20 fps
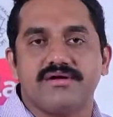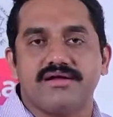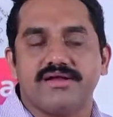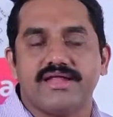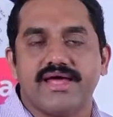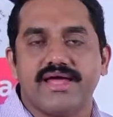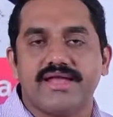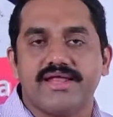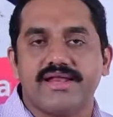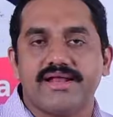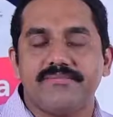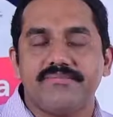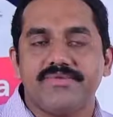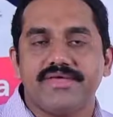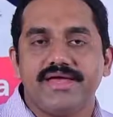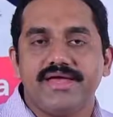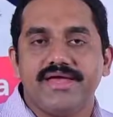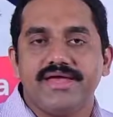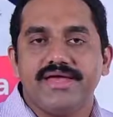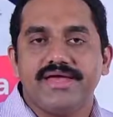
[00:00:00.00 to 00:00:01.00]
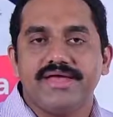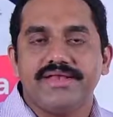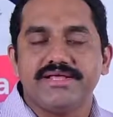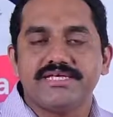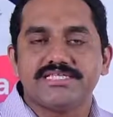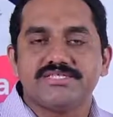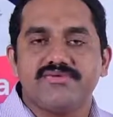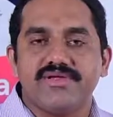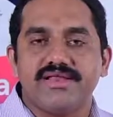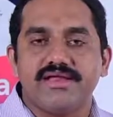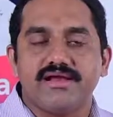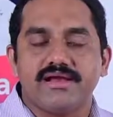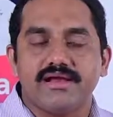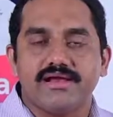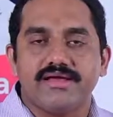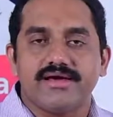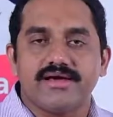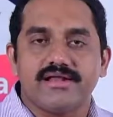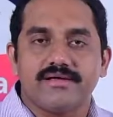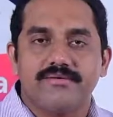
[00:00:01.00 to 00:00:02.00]
diagram, it is very
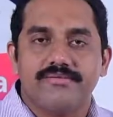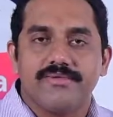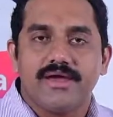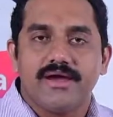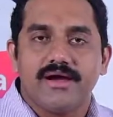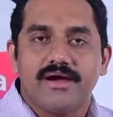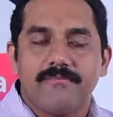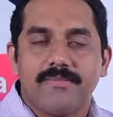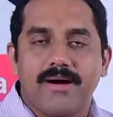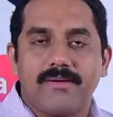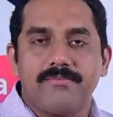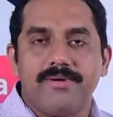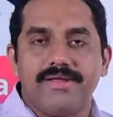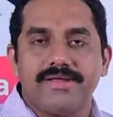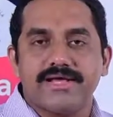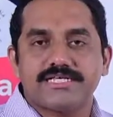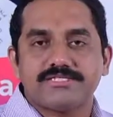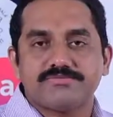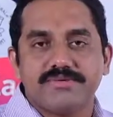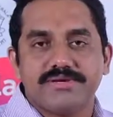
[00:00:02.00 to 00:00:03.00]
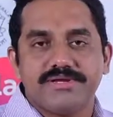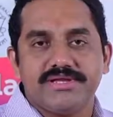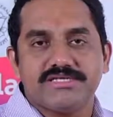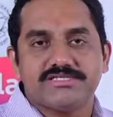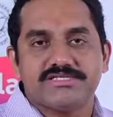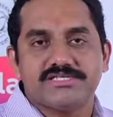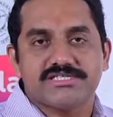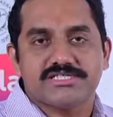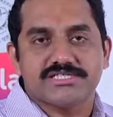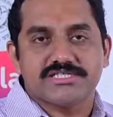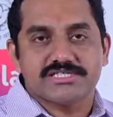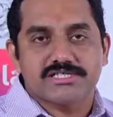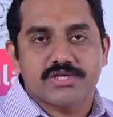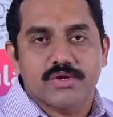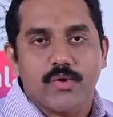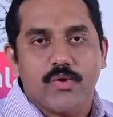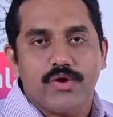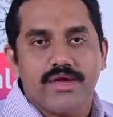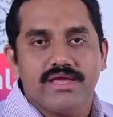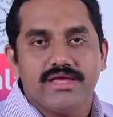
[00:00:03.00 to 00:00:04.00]
clear. Public expenditure is
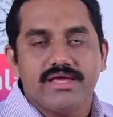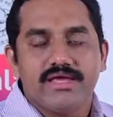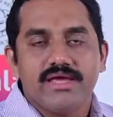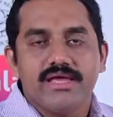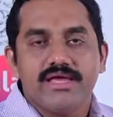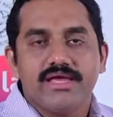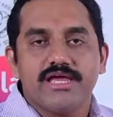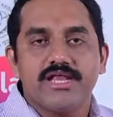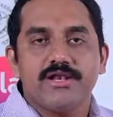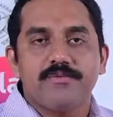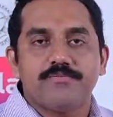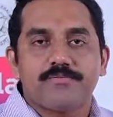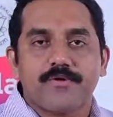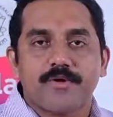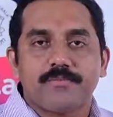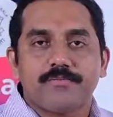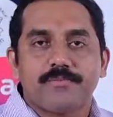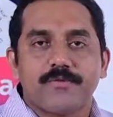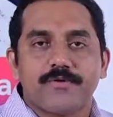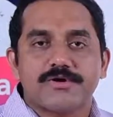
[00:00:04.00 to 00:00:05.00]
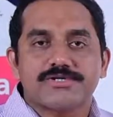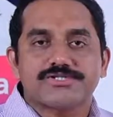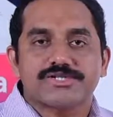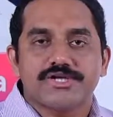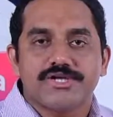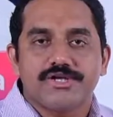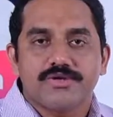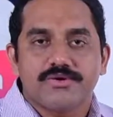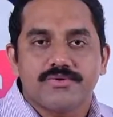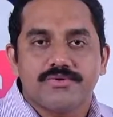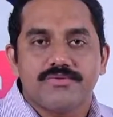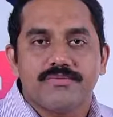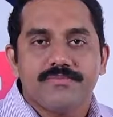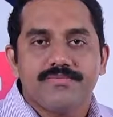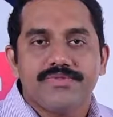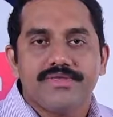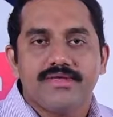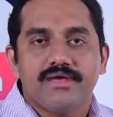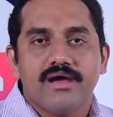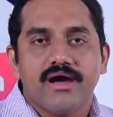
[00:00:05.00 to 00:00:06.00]
growing in proportion to
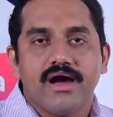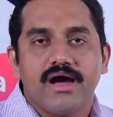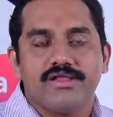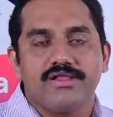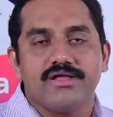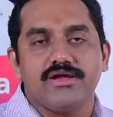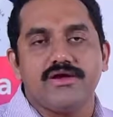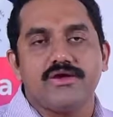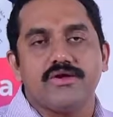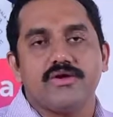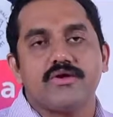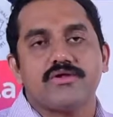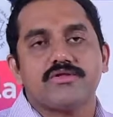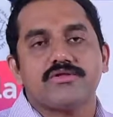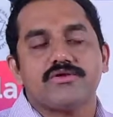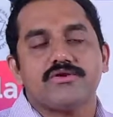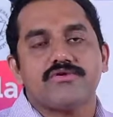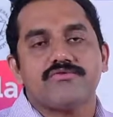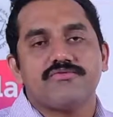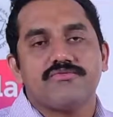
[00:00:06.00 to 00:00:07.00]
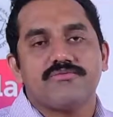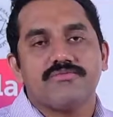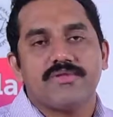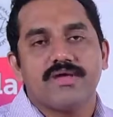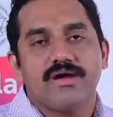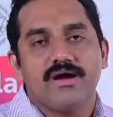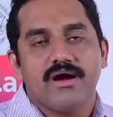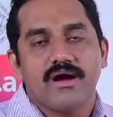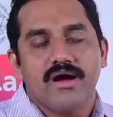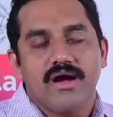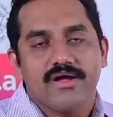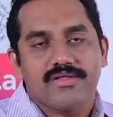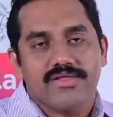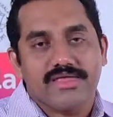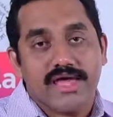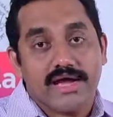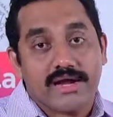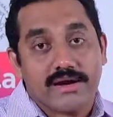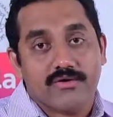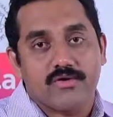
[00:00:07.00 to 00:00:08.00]
the growth of
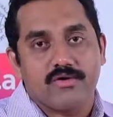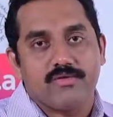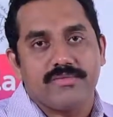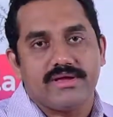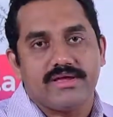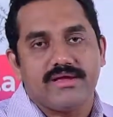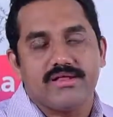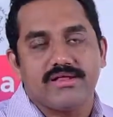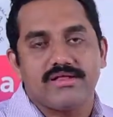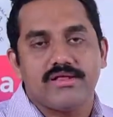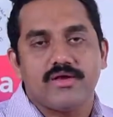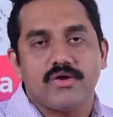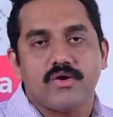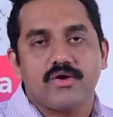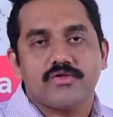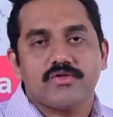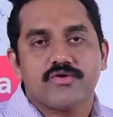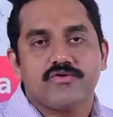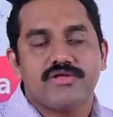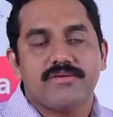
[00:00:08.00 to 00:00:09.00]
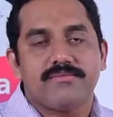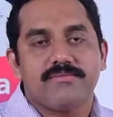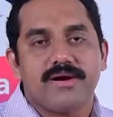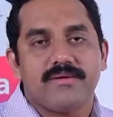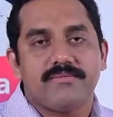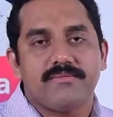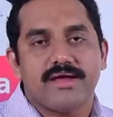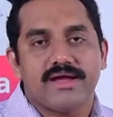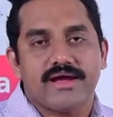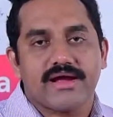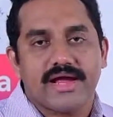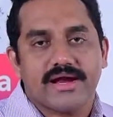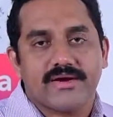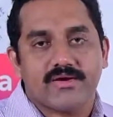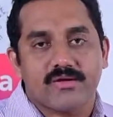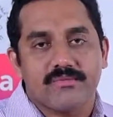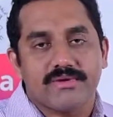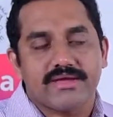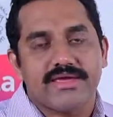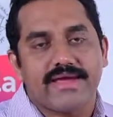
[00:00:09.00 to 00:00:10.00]
the economy, the growth of the
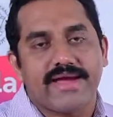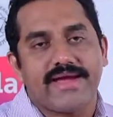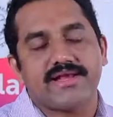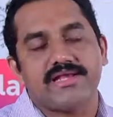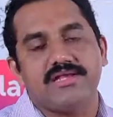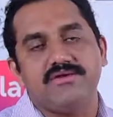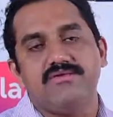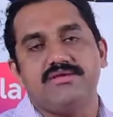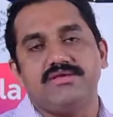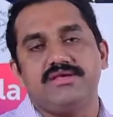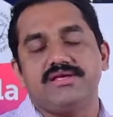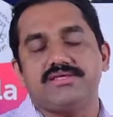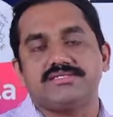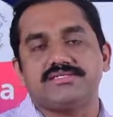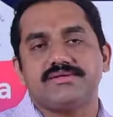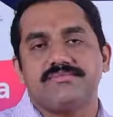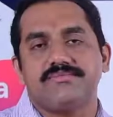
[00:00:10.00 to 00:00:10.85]
economic activities.